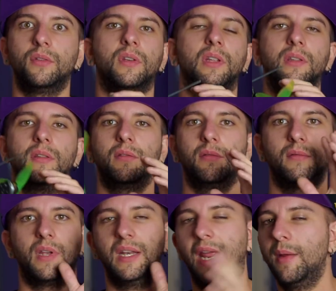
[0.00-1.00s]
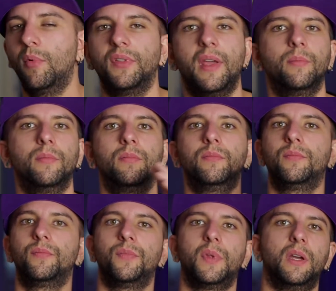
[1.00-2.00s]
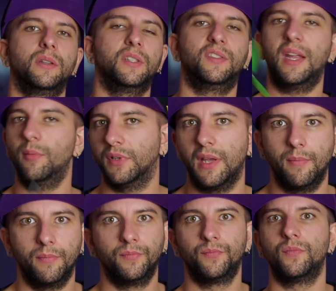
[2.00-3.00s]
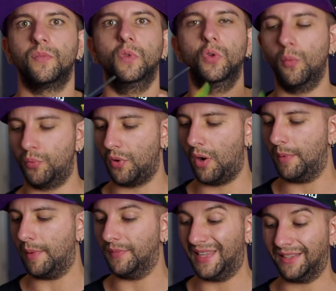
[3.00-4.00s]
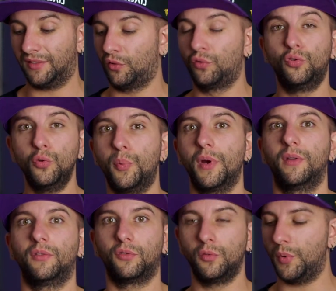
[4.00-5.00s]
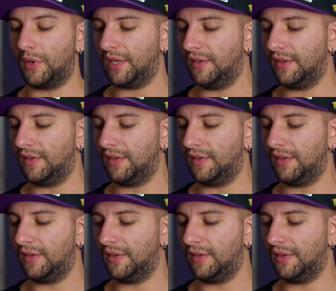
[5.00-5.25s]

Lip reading: You can enable them, disable them, no problem. That's super, super